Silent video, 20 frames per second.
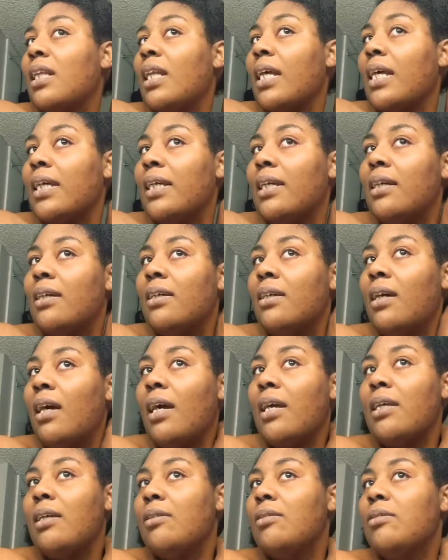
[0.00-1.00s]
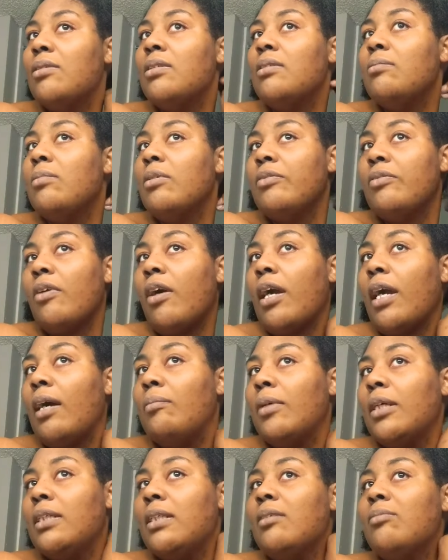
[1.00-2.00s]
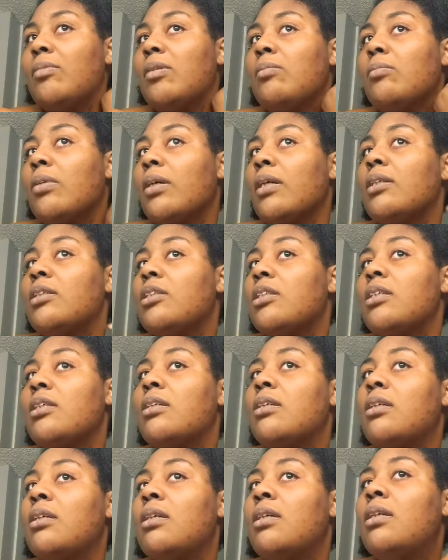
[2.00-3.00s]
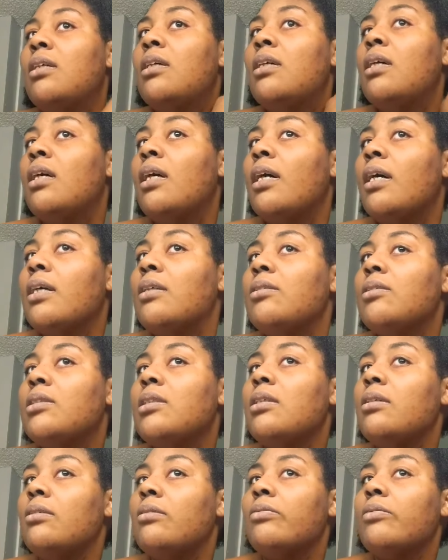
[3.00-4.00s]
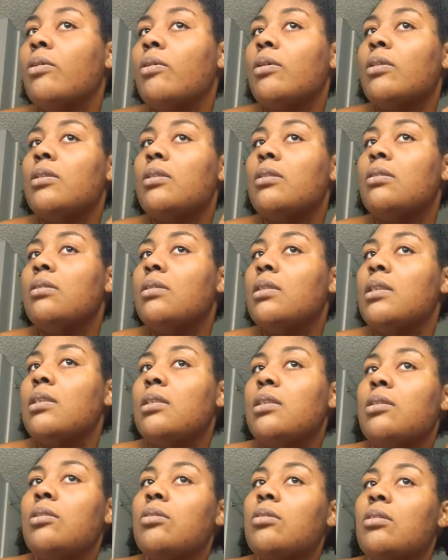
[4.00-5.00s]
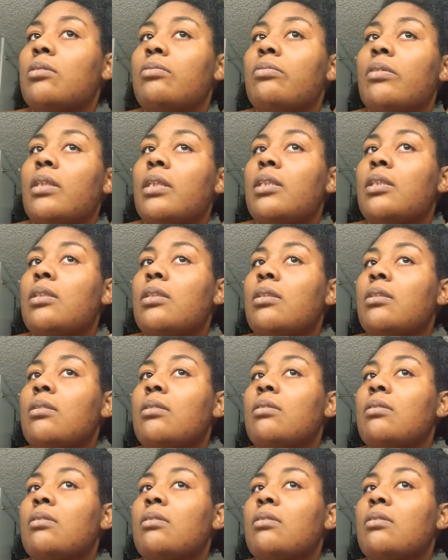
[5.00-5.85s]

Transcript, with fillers: Like I used, before I got my Denman brush, I used to of course just use the Felicia